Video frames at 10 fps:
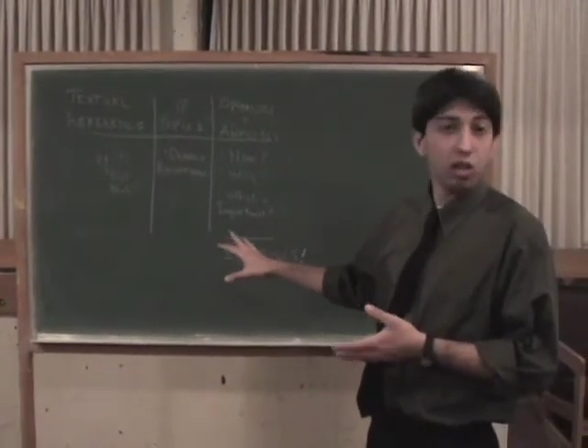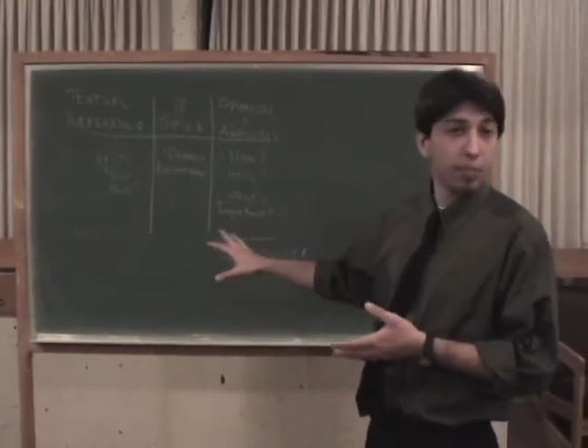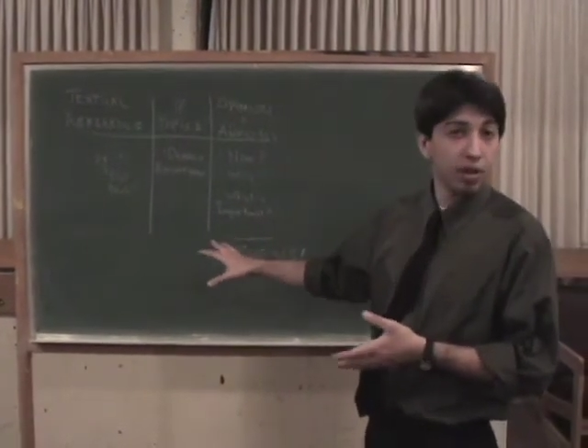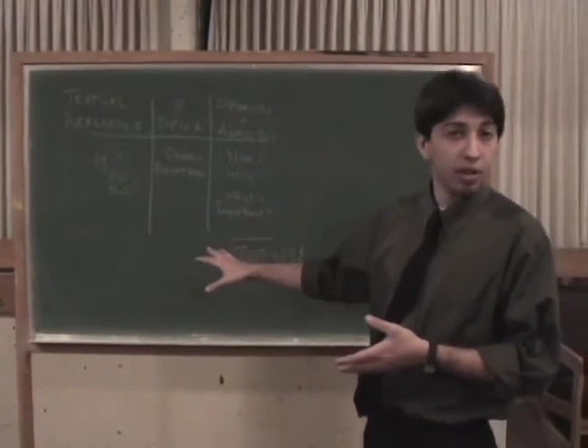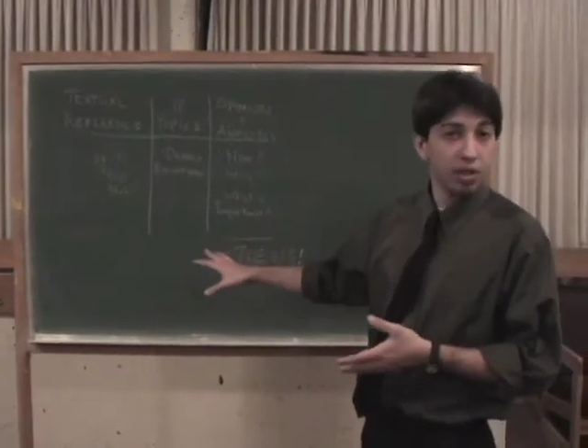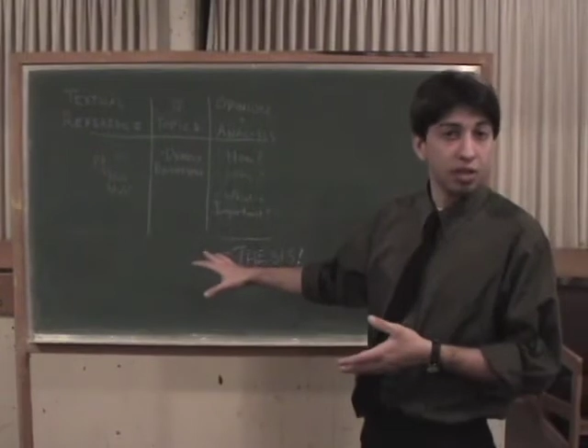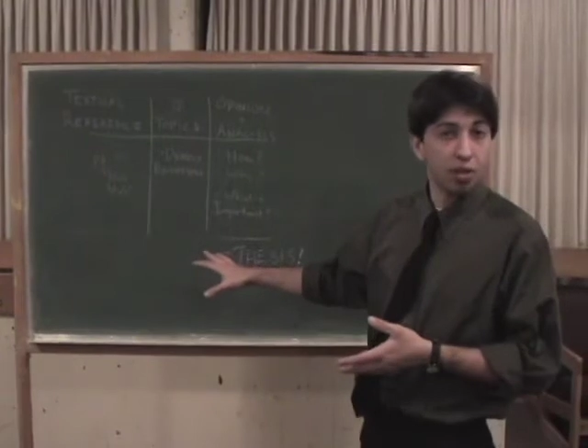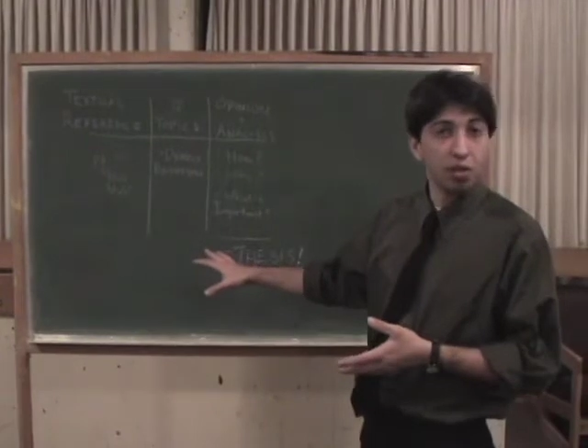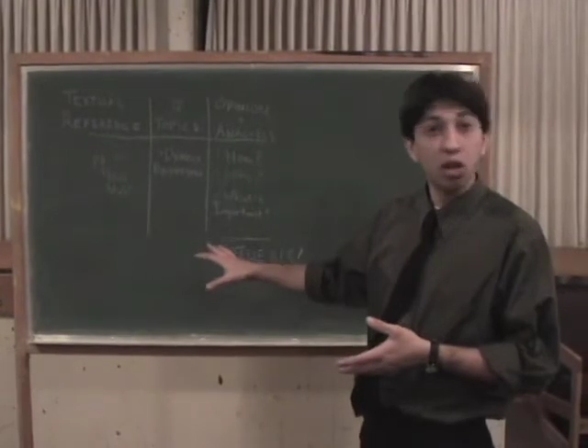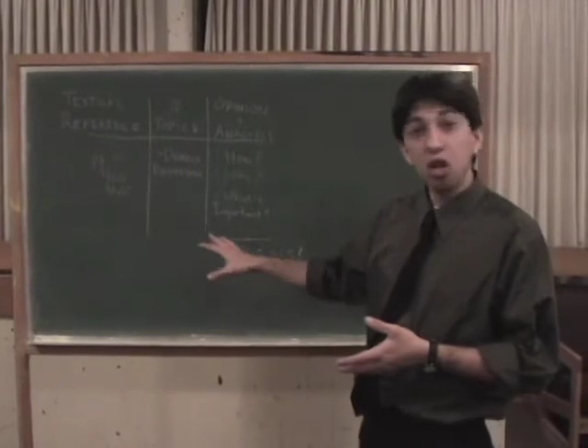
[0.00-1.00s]
depend on each
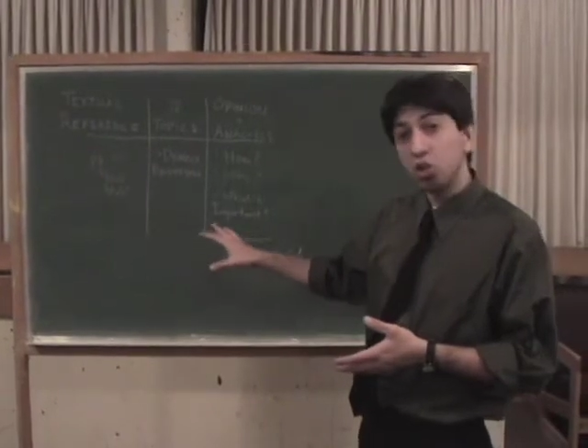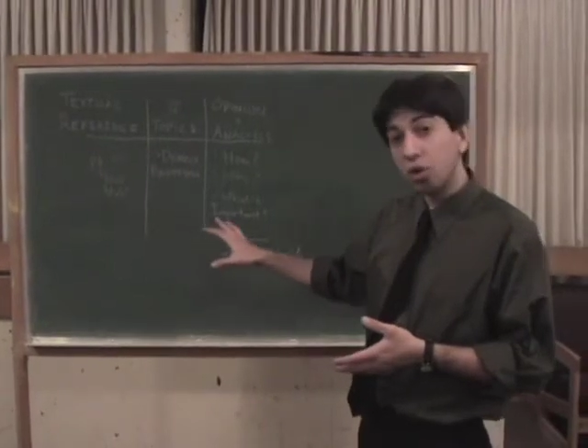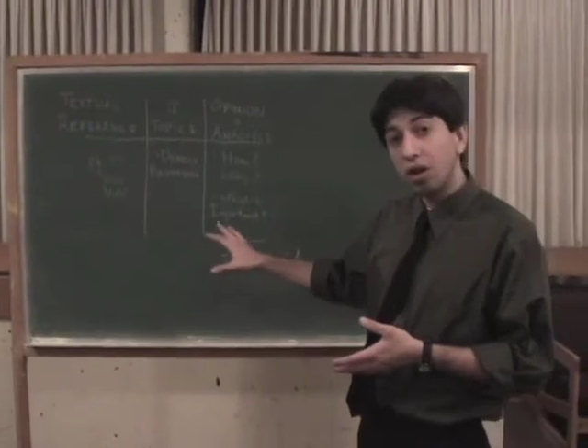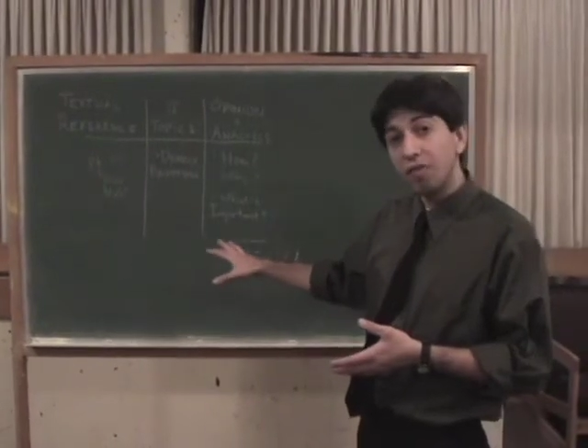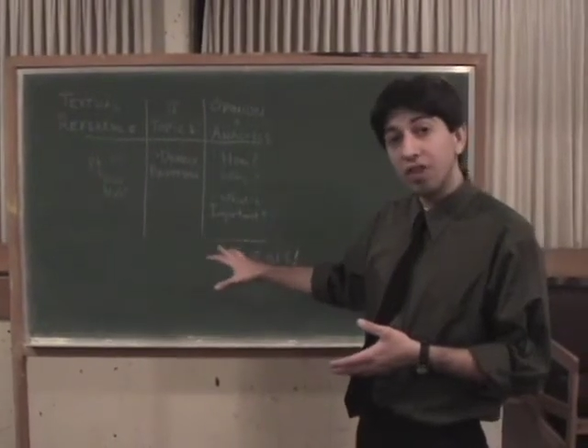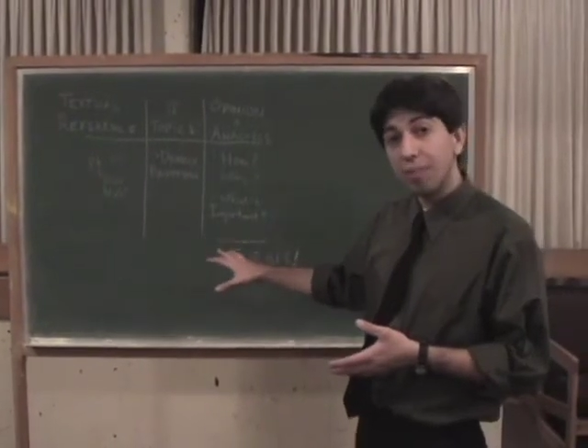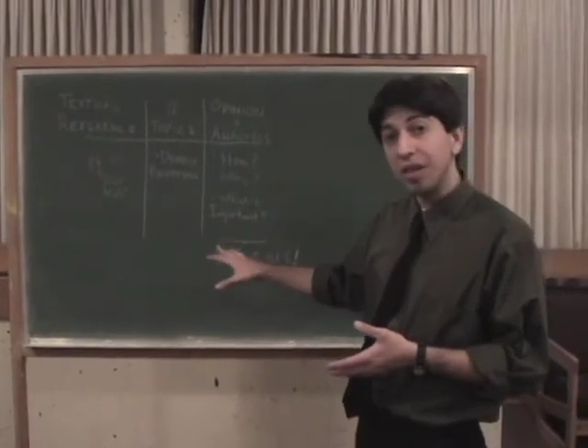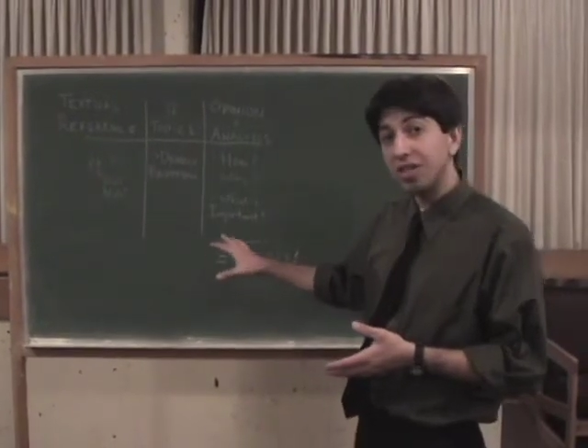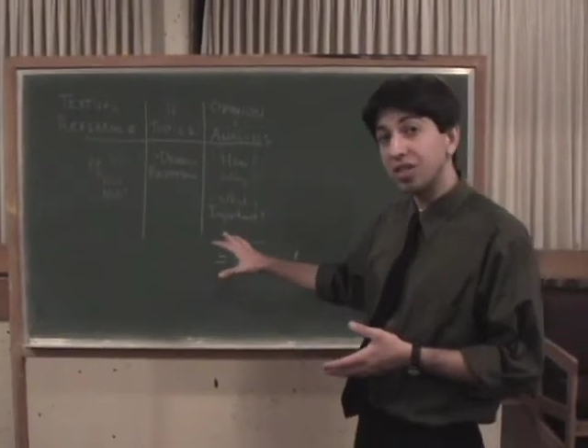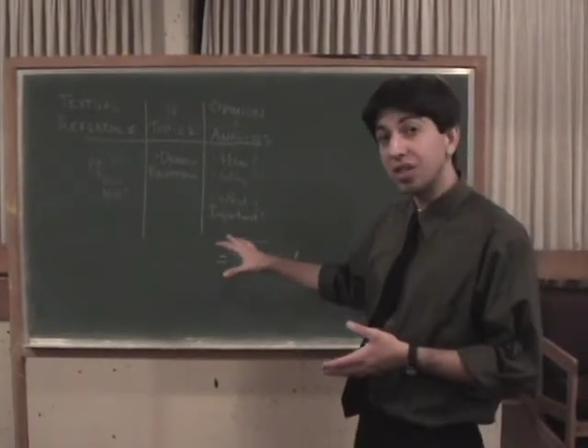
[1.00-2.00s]
other, so none of them
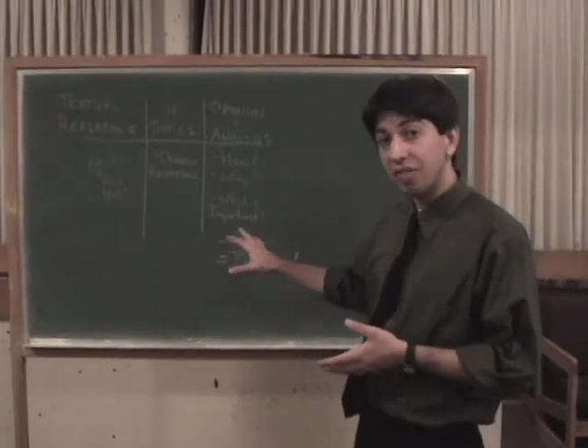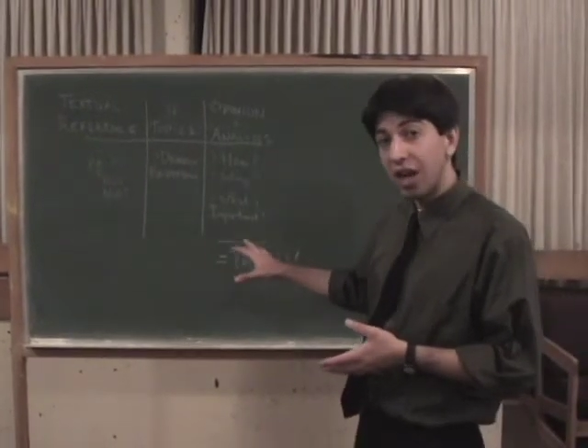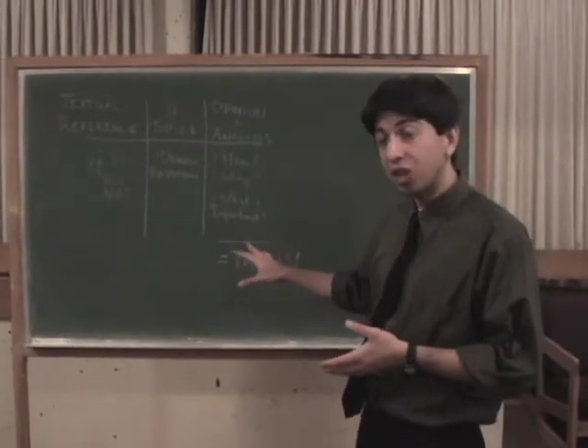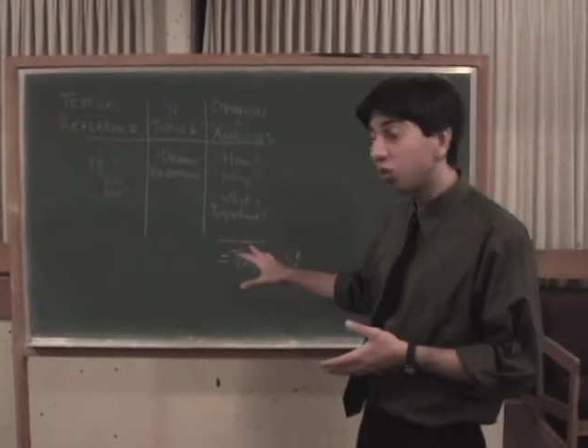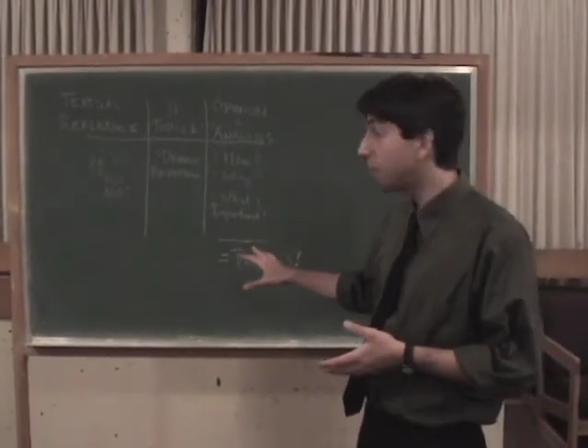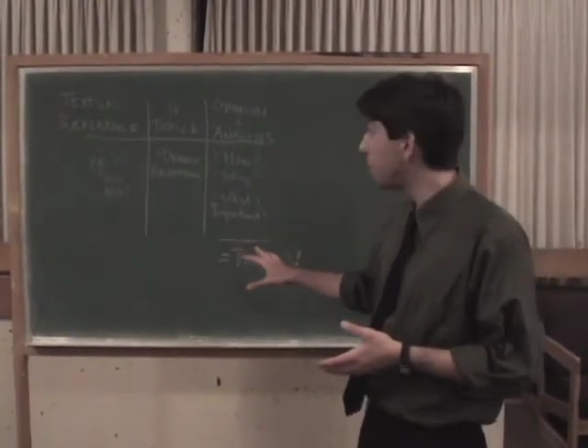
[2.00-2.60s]
exist in a vacuum.